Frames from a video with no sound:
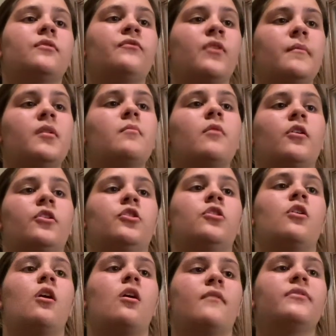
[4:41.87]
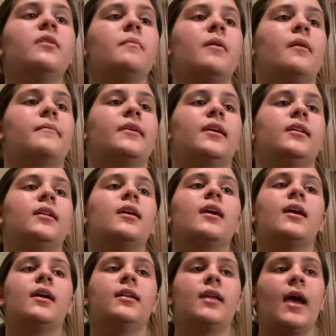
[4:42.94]
from your marker off the pumpkin
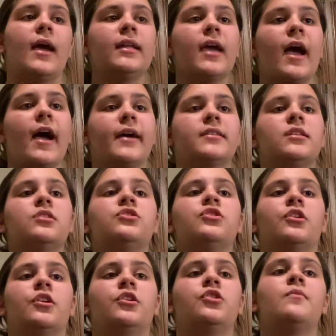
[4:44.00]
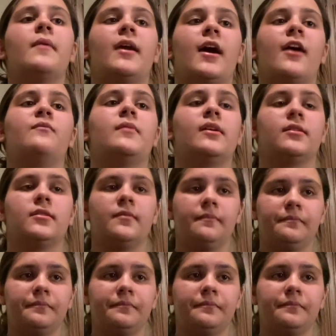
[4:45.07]
and any excess dirt you may have missed.